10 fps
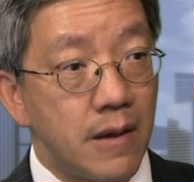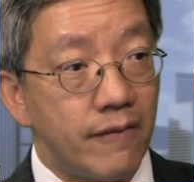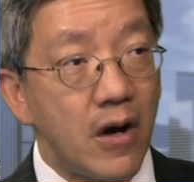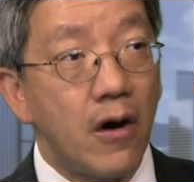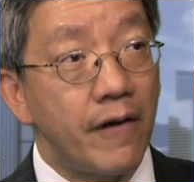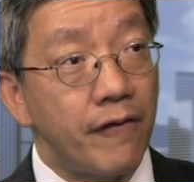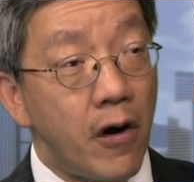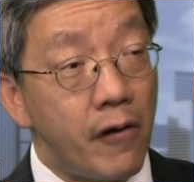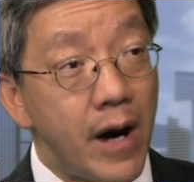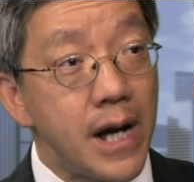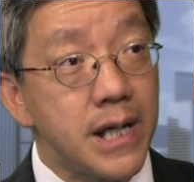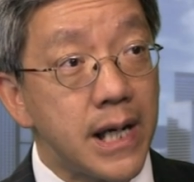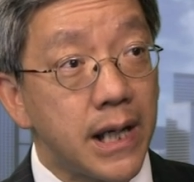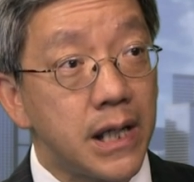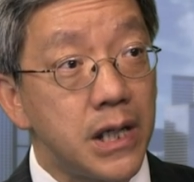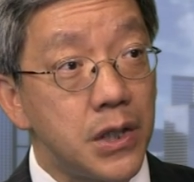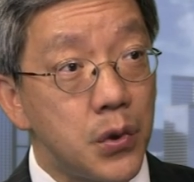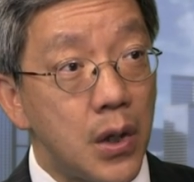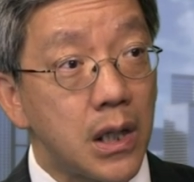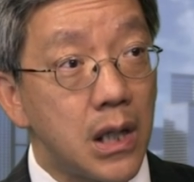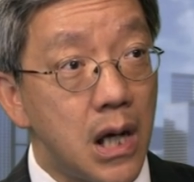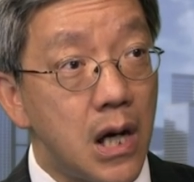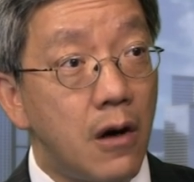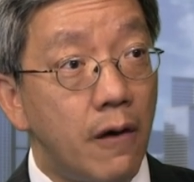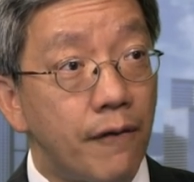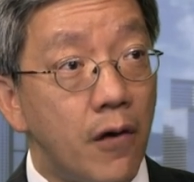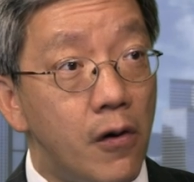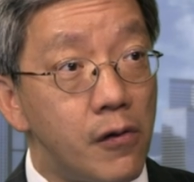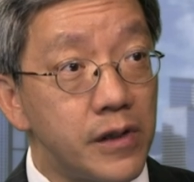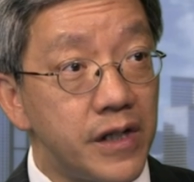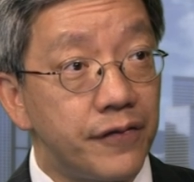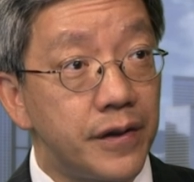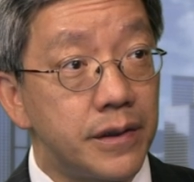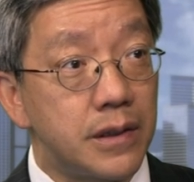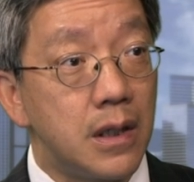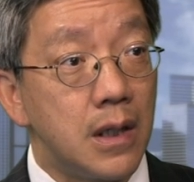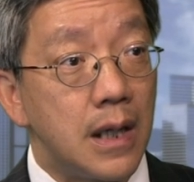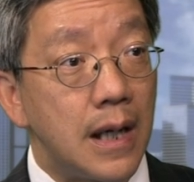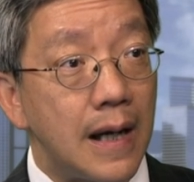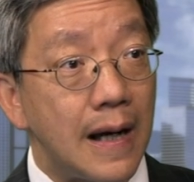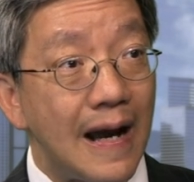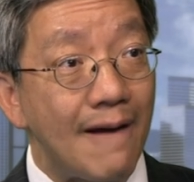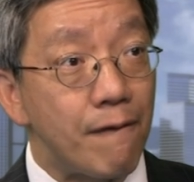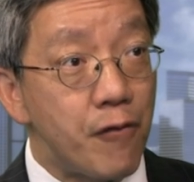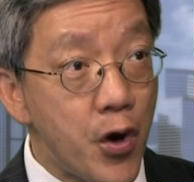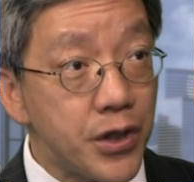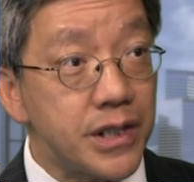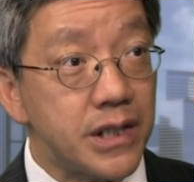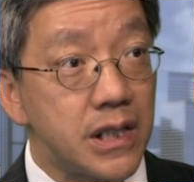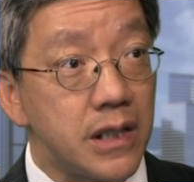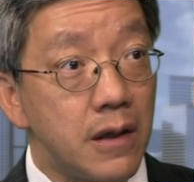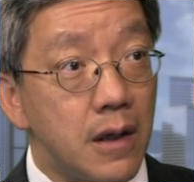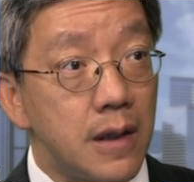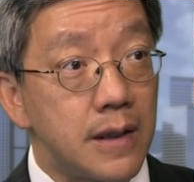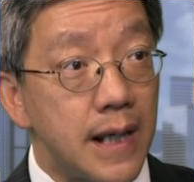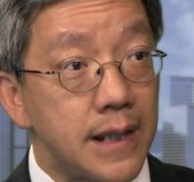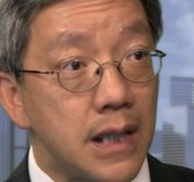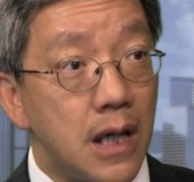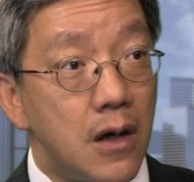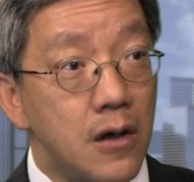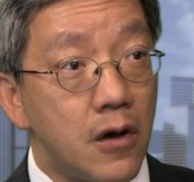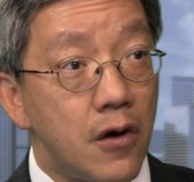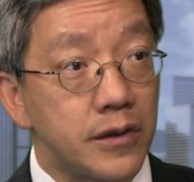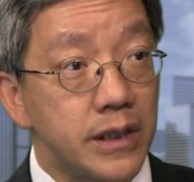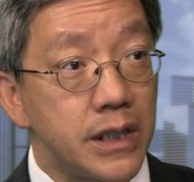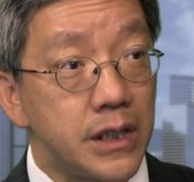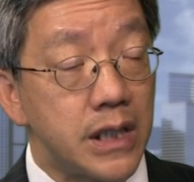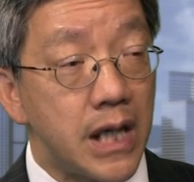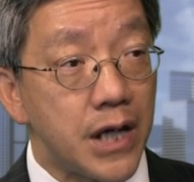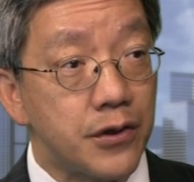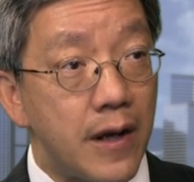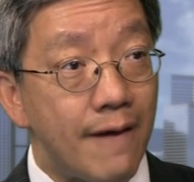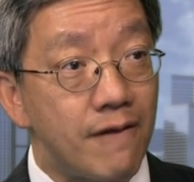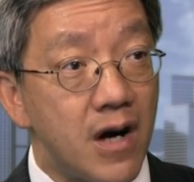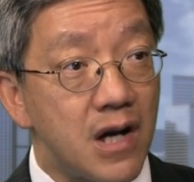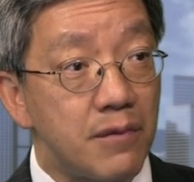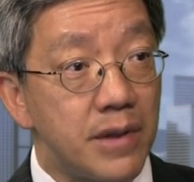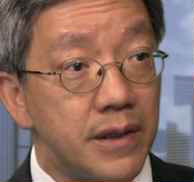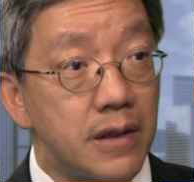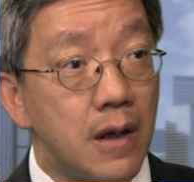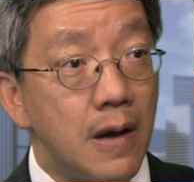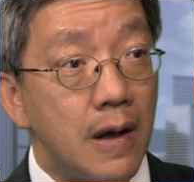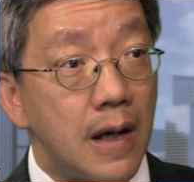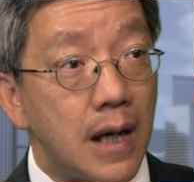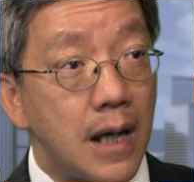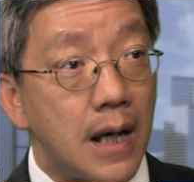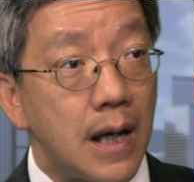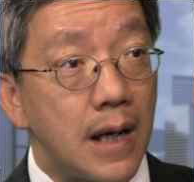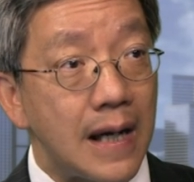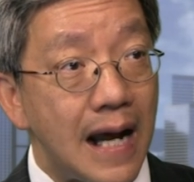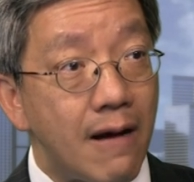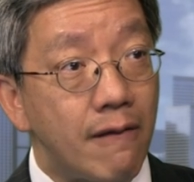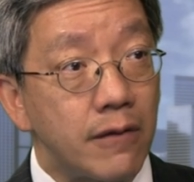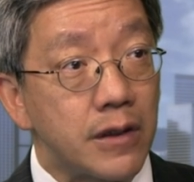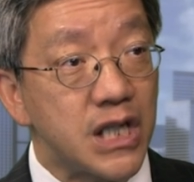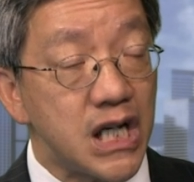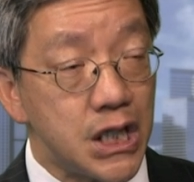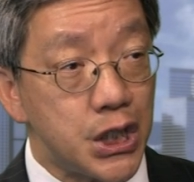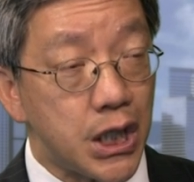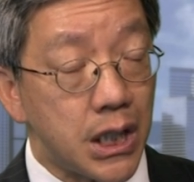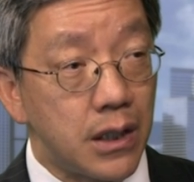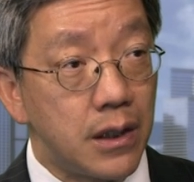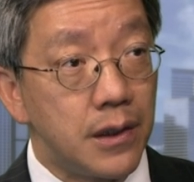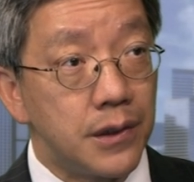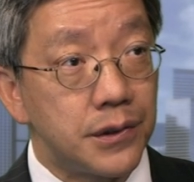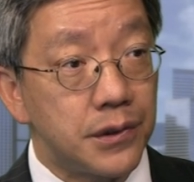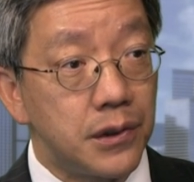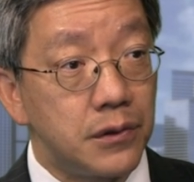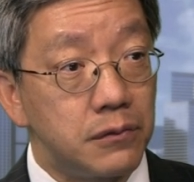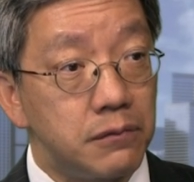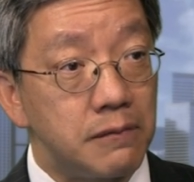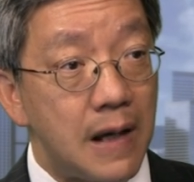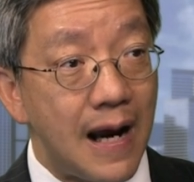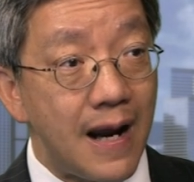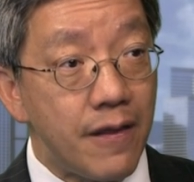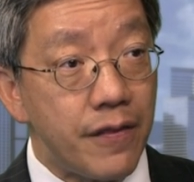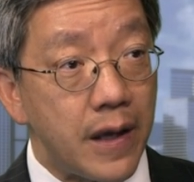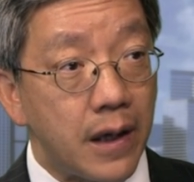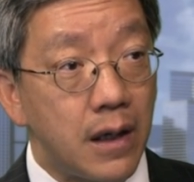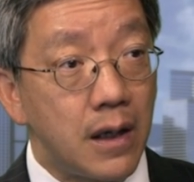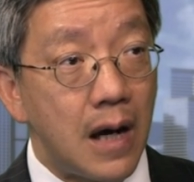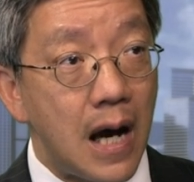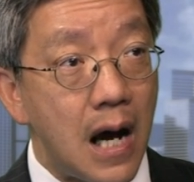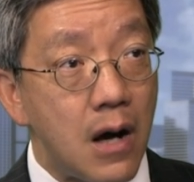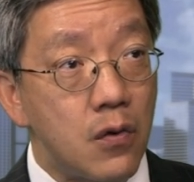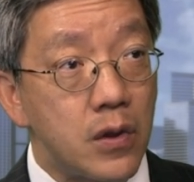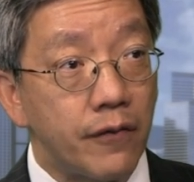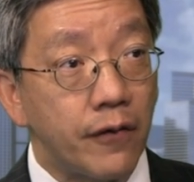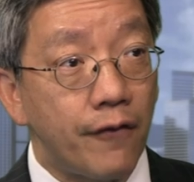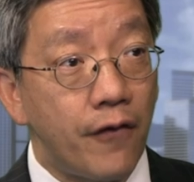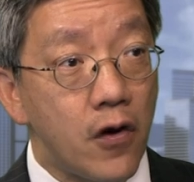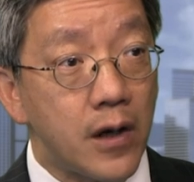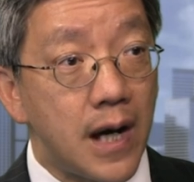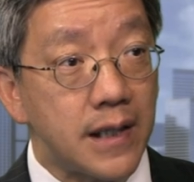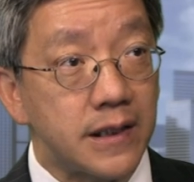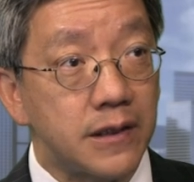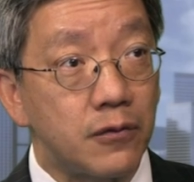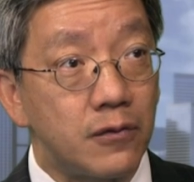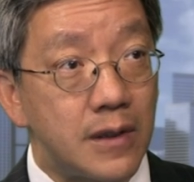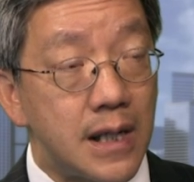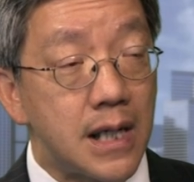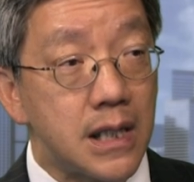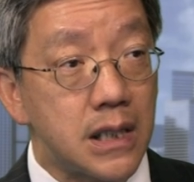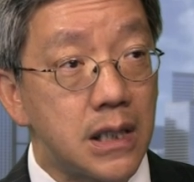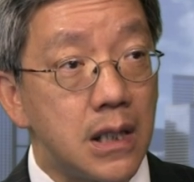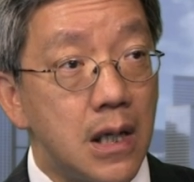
We have already taken into account of all different adversity that Hong Kong's international environment are now changing. So I think our forecast is rather